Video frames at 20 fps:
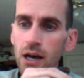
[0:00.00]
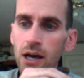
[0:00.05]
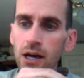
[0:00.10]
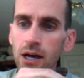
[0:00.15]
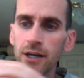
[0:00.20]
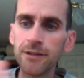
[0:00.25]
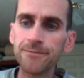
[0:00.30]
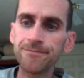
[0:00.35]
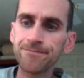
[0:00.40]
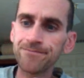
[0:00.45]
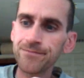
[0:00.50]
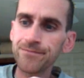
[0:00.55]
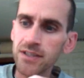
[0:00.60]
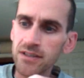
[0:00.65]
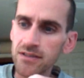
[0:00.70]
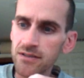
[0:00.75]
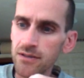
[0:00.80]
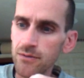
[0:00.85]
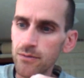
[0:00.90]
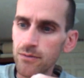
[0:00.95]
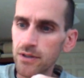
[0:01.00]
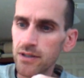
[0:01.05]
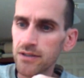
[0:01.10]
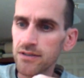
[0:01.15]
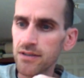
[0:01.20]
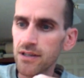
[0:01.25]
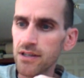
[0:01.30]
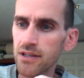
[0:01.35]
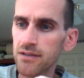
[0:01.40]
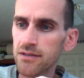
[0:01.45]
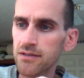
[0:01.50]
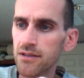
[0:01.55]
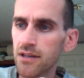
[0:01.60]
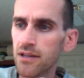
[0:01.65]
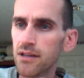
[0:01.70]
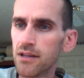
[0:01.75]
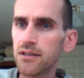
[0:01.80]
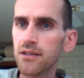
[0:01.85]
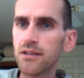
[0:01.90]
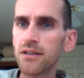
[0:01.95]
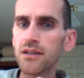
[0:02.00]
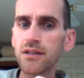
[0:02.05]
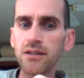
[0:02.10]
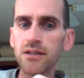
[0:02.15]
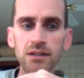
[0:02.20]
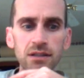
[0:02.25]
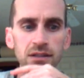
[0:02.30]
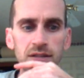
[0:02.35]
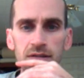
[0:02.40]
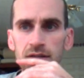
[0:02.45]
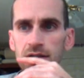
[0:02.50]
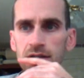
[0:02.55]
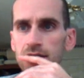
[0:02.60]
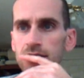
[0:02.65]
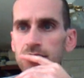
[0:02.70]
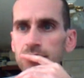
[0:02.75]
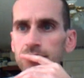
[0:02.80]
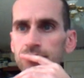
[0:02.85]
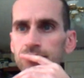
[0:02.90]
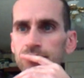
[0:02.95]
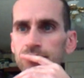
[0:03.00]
Um, let's see what else I can say on this.